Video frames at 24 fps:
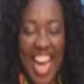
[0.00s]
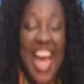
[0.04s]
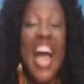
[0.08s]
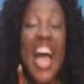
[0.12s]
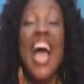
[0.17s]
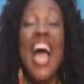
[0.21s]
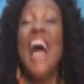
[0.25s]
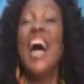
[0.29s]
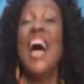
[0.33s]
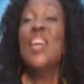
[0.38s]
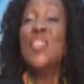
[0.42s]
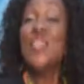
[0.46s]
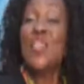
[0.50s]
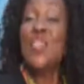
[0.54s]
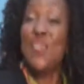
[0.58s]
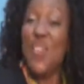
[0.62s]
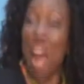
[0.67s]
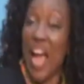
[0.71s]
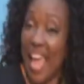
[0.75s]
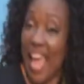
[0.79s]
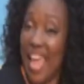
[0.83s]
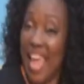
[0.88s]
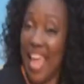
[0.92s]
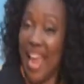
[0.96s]
I'm
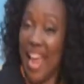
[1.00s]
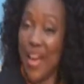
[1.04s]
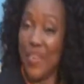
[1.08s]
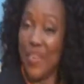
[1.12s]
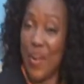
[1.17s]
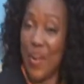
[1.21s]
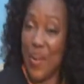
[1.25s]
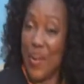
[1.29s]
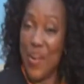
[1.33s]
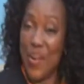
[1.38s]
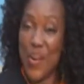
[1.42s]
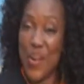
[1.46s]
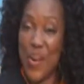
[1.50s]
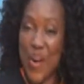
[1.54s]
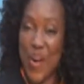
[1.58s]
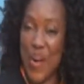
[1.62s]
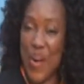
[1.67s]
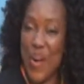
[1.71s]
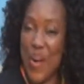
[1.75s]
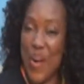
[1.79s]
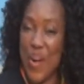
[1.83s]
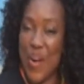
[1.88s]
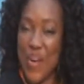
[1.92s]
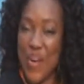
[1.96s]
fighting.
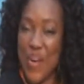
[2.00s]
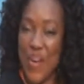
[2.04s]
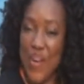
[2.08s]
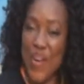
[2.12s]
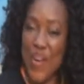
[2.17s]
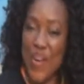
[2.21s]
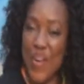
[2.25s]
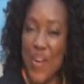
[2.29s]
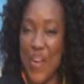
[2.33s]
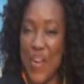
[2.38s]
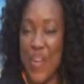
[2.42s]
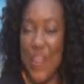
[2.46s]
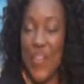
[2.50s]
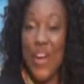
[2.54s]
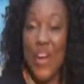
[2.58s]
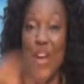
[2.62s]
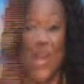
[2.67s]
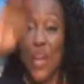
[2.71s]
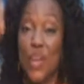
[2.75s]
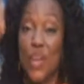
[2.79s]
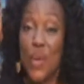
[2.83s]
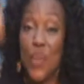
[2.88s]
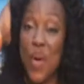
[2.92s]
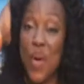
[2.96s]
Oh,
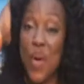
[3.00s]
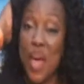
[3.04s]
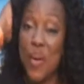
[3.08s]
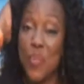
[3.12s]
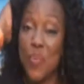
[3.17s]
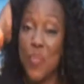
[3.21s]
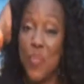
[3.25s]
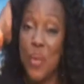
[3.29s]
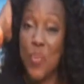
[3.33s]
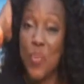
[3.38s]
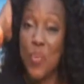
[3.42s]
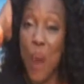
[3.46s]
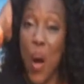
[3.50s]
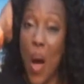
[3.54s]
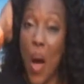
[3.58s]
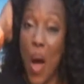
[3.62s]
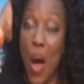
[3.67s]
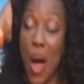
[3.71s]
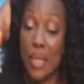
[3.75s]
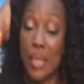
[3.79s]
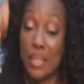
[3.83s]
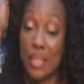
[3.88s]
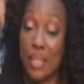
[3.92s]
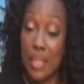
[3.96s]
you make me
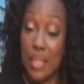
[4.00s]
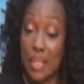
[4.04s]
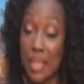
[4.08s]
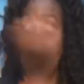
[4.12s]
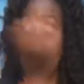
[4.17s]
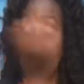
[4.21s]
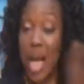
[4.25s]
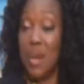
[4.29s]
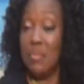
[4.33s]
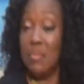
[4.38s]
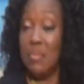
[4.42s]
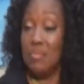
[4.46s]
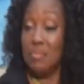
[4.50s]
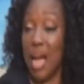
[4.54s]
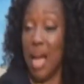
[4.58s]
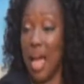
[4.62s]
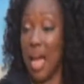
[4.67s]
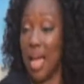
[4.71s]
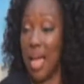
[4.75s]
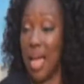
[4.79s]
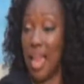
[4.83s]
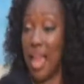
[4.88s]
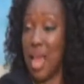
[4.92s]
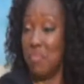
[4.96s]
wonder. I'm
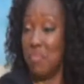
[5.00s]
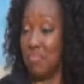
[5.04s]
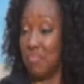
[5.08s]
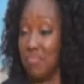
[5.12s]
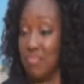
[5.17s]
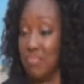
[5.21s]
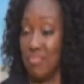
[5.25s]
fighting.